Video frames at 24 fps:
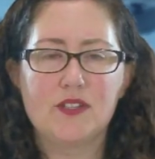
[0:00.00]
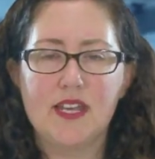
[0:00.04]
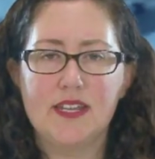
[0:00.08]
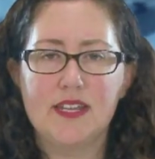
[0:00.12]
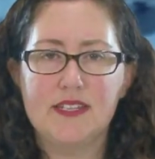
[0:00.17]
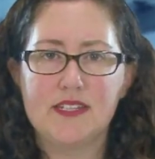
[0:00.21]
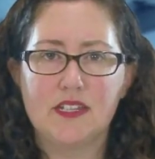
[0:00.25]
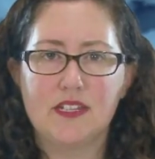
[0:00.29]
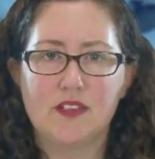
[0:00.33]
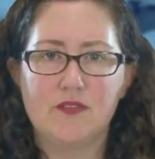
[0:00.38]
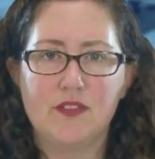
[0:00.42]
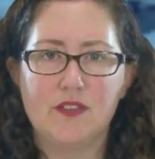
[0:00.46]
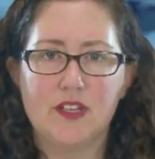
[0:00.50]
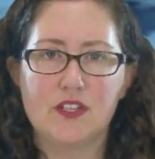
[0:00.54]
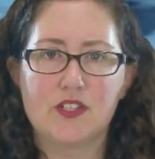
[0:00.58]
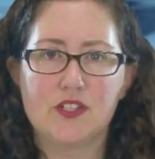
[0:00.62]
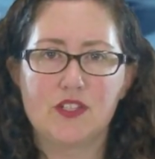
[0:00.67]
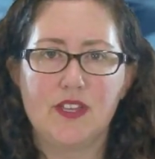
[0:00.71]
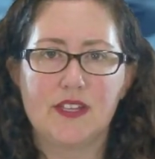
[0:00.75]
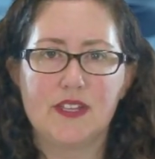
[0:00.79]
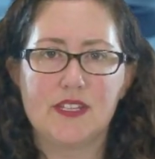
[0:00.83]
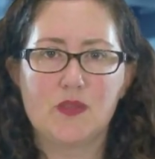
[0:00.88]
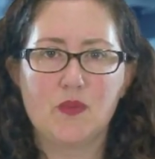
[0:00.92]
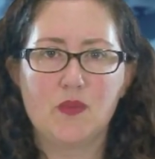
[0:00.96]
testing
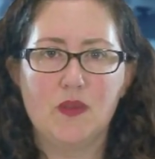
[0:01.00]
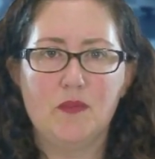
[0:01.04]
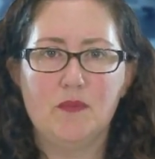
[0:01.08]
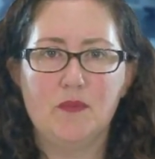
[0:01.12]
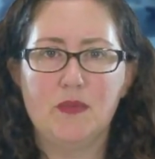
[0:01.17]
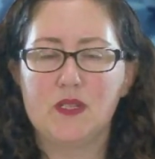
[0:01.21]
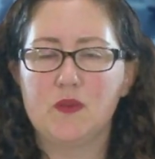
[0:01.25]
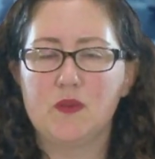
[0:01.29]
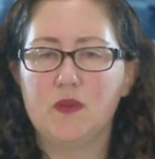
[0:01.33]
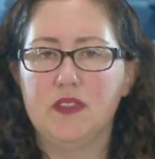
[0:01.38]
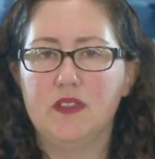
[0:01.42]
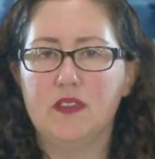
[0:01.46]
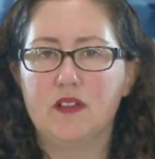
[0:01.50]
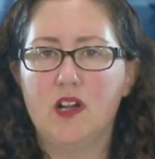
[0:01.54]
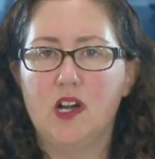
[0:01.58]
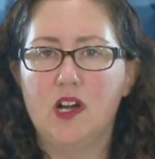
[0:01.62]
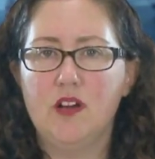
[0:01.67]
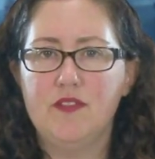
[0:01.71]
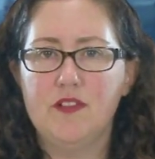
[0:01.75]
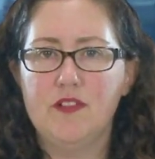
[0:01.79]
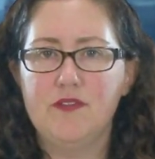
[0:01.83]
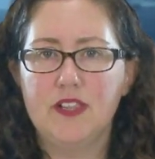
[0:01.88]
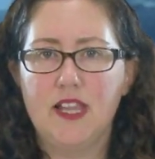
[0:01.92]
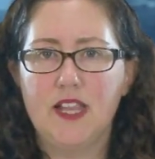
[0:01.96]
fish that swim between the
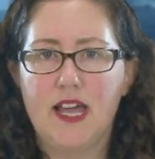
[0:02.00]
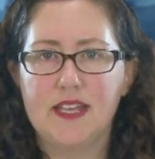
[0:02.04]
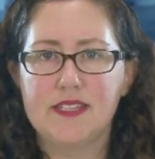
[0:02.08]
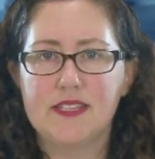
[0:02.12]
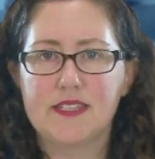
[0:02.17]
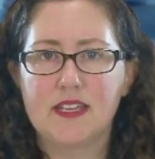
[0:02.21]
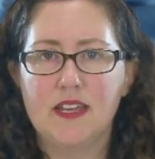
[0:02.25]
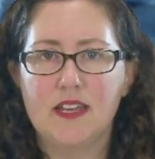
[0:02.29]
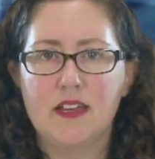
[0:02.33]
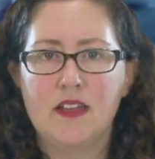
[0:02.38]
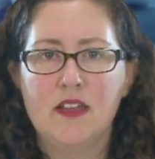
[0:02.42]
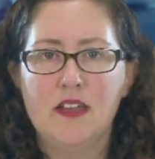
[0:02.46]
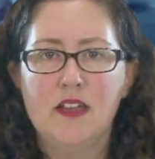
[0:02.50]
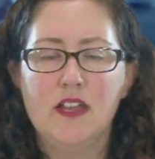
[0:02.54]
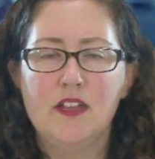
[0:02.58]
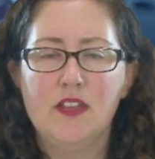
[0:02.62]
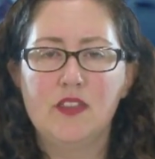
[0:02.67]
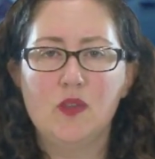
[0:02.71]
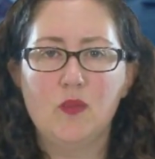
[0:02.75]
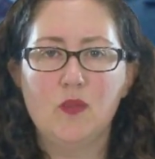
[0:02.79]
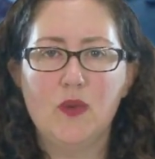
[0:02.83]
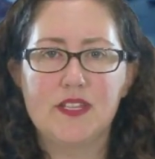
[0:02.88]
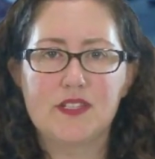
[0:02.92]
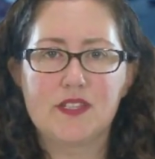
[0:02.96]
Gulf of Alaska,
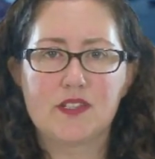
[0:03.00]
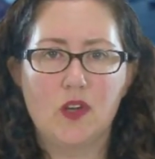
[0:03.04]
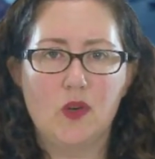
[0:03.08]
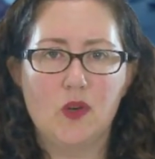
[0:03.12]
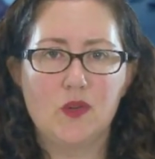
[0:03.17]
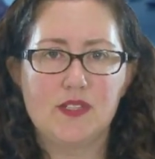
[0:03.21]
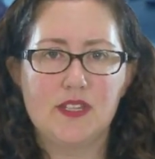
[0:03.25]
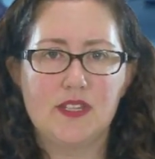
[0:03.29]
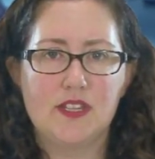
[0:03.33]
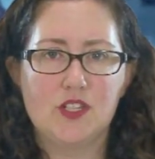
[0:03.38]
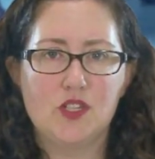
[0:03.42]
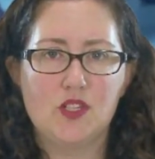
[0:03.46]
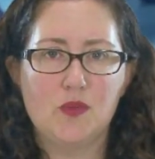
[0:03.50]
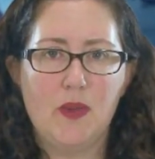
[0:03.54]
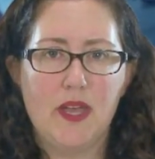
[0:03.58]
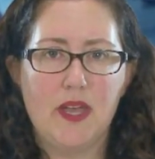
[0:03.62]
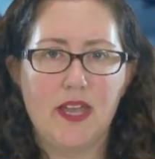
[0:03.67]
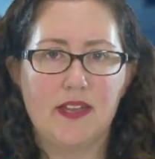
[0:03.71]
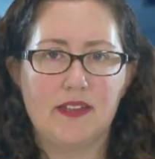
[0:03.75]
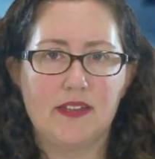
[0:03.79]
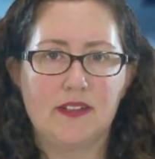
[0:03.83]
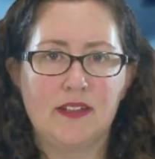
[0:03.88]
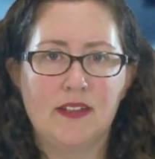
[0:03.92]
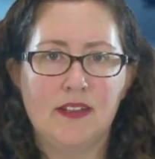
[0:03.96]
the West Coast, and
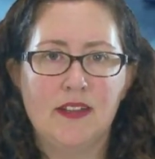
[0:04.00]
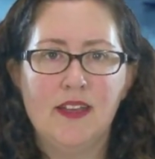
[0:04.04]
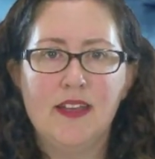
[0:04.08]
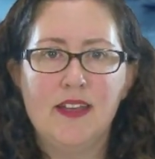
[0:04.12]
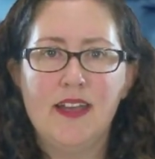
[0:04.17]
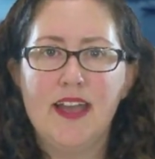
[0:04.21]
Japan,